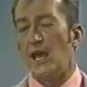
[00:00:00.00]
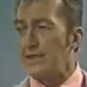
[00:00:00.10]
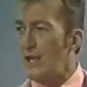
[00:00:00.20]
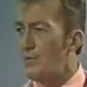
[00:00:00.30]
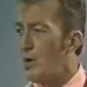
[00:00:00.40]
At
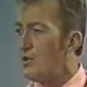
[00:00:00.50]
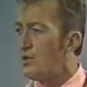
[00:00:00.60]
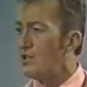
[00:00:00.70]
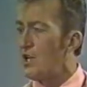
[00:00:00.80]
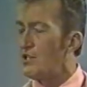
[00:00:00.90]
that point in
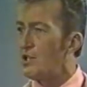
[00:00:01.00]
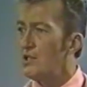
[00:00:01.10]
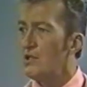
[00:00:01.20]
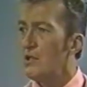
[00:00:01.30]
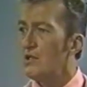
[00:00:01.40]
the
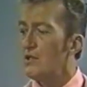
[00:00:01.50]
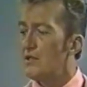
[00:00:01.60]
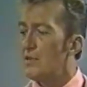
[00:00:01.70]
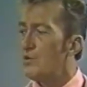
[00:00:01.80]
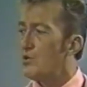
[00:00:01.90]
session, the
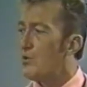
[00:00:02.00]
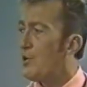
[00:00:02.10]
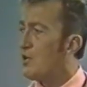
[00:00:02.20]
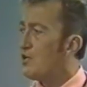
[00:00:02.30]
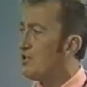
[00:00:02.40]
therapist
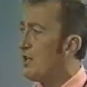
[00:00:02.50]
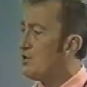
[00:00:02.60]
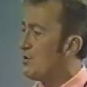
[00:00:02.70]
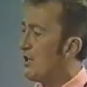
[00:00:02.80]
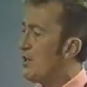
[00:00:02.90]
reports the
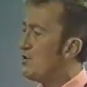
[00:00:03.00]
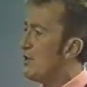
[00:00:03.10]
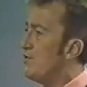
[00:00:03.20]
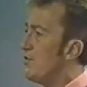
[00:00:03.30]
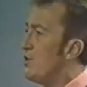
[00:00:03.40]
session becomes
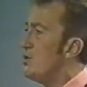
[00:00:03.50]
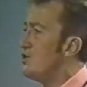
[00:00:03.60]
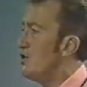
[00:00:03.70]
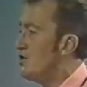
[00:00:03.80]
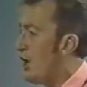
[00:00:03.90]

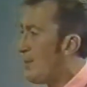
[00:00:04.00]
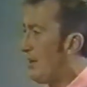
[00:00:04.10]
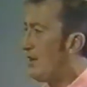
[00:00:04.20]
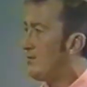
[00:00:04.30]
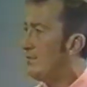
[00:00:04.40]
confused and
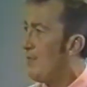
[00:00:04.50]
choppy.